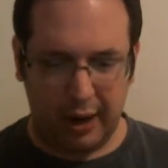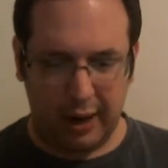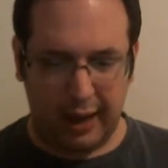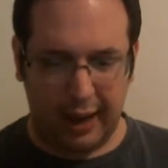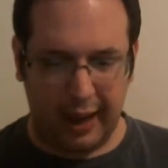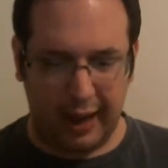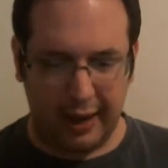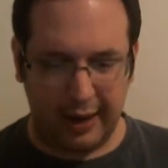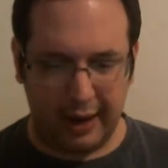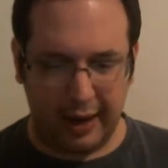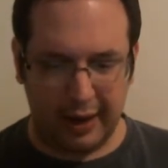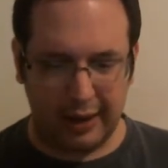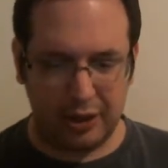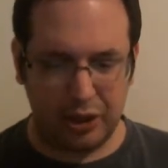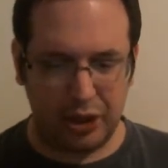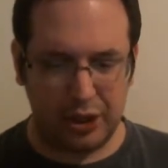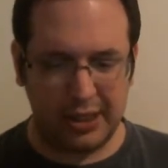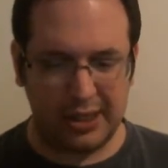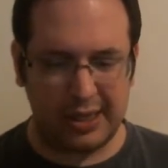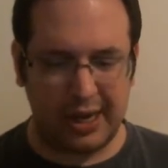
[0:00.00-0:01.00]
And uh,
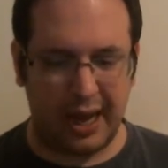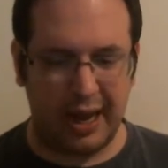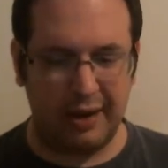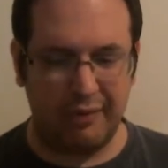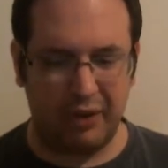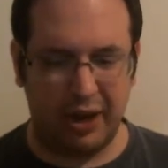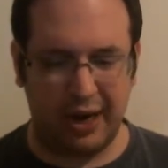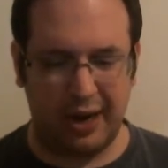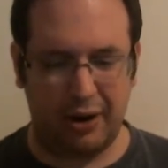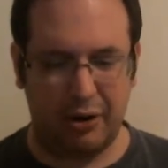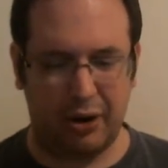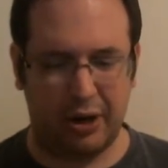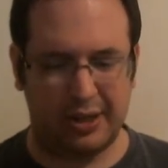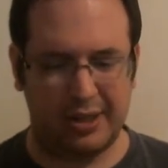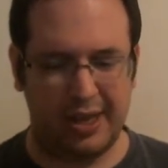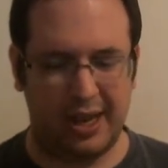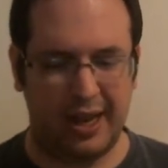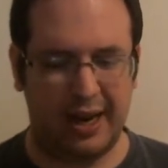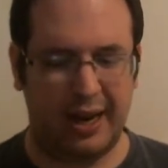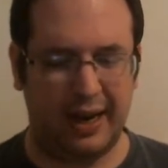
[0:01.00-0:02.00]
she's kind of an
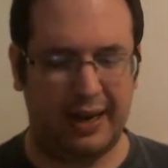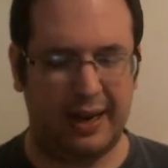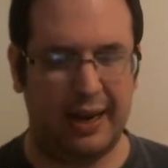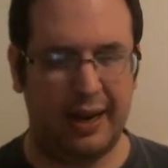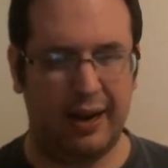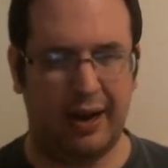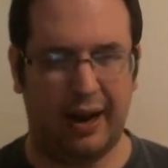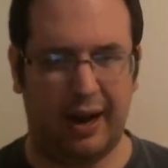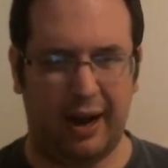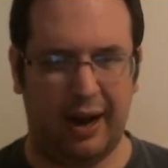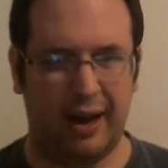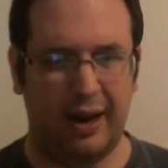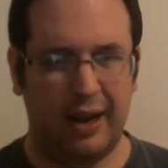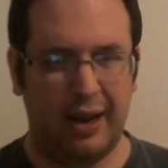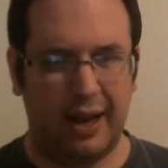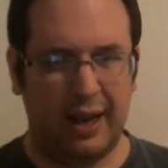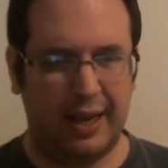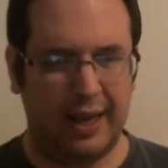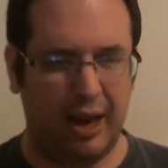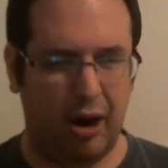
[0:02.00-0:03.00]
irritating uh,
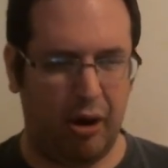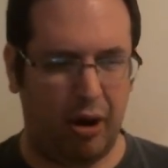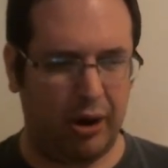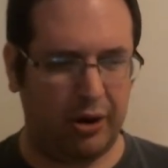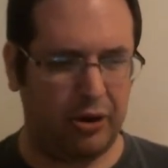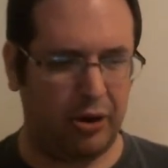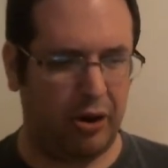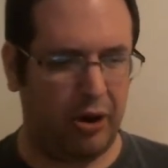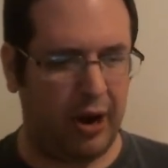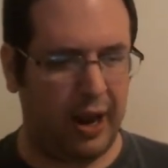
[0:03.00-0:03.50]
character.